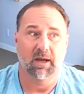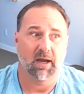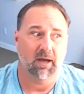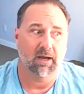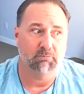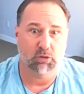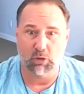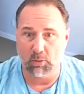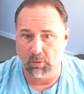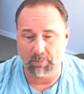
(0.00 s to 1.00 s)
um,
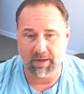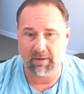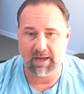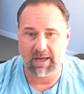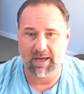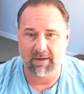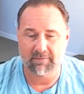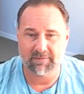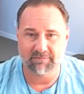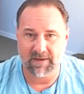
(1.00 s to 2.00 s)
global paradigm
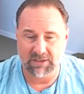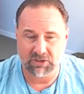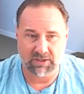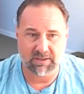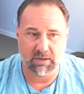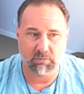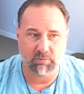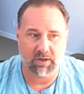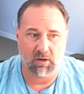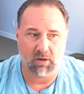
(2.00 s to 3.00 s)
of infection that we
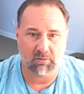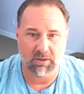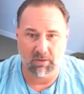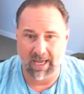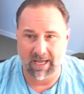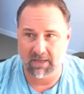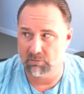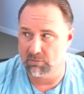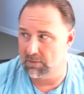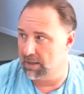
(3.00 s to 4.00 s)
all, you know, I had it
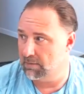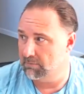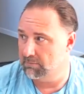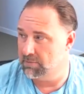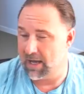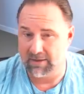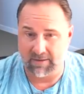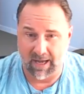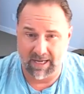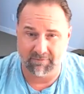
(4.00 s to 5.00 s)
um, not at the
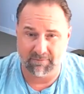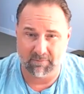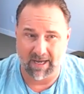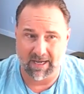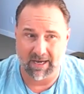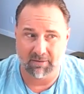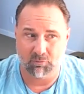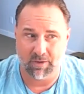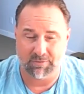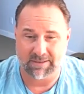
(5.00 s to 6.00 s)
height of it, but I got it
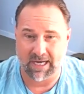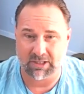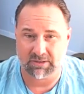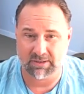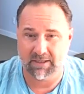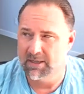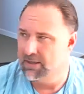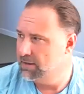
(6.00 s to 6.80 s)
when it was actually,